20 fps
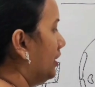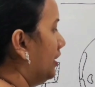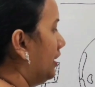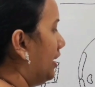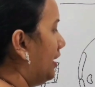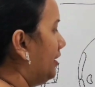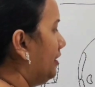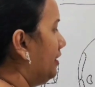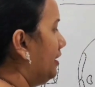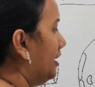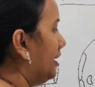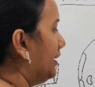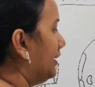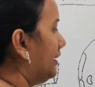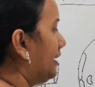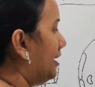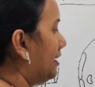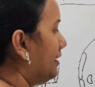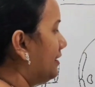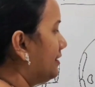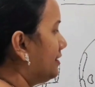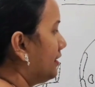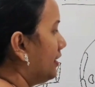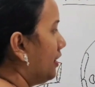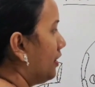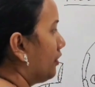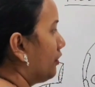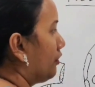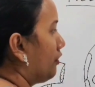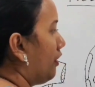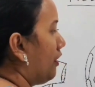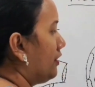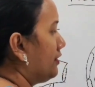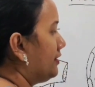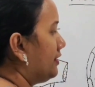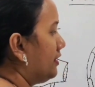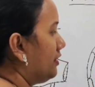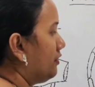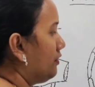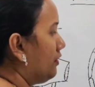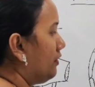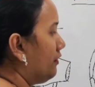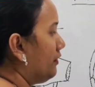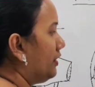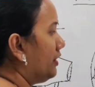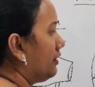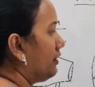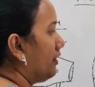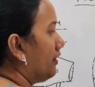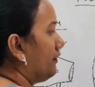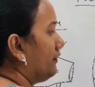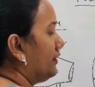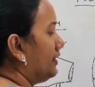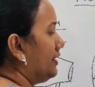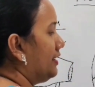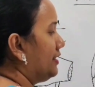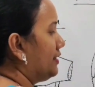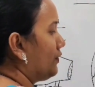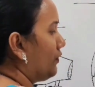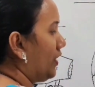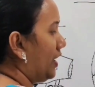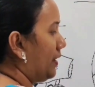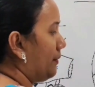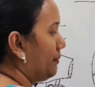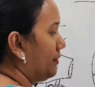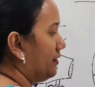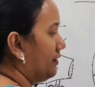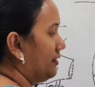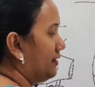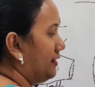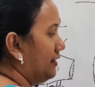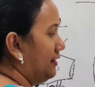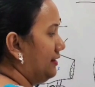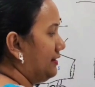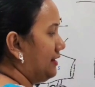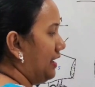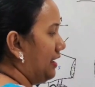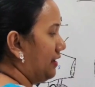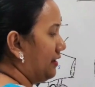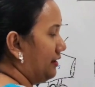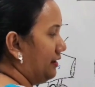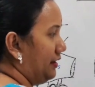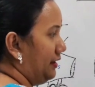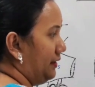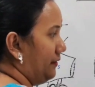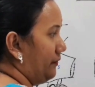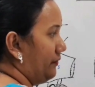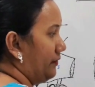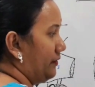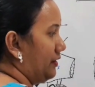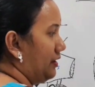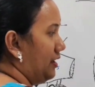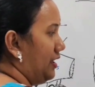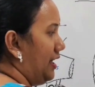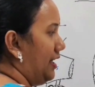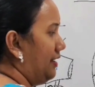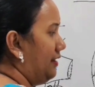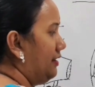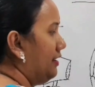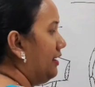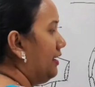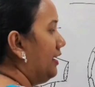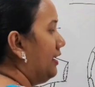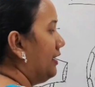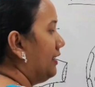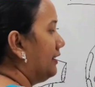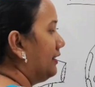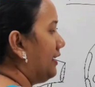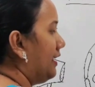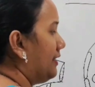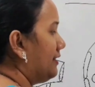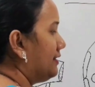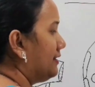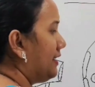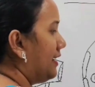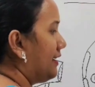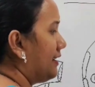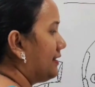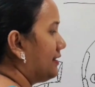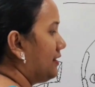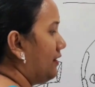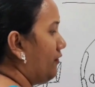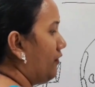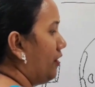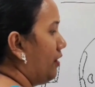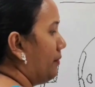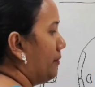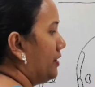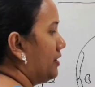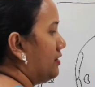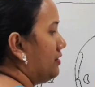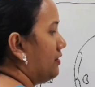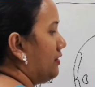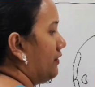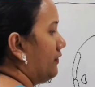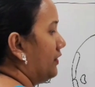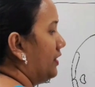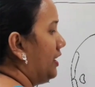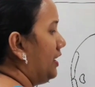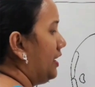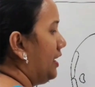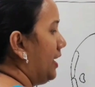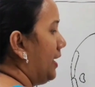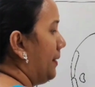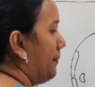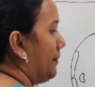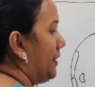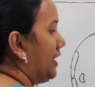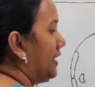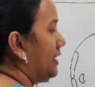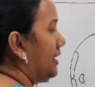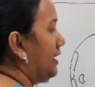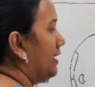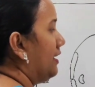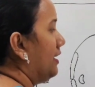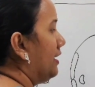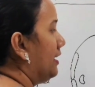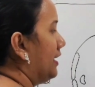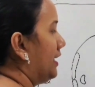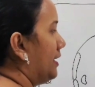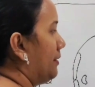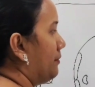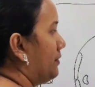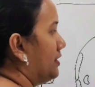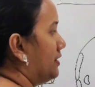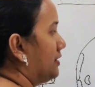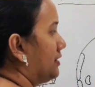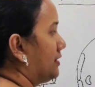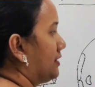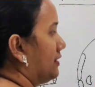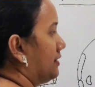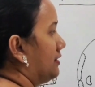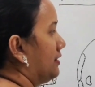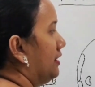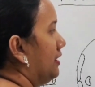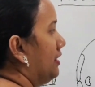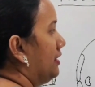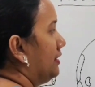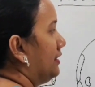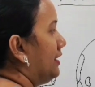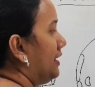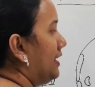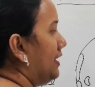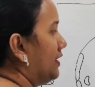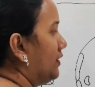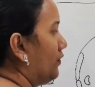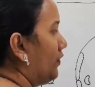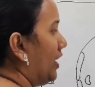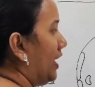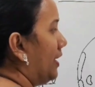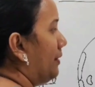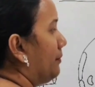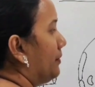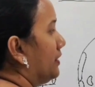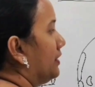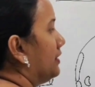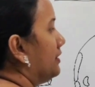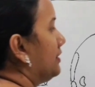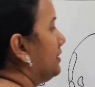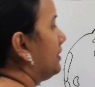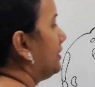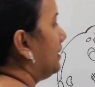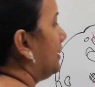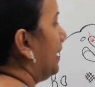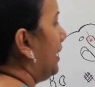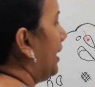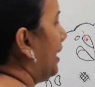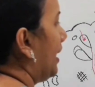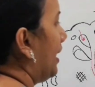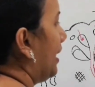and there is crossing over of these fibers is occurring and thus there is a formation of the medial lemniscus. These fibers, they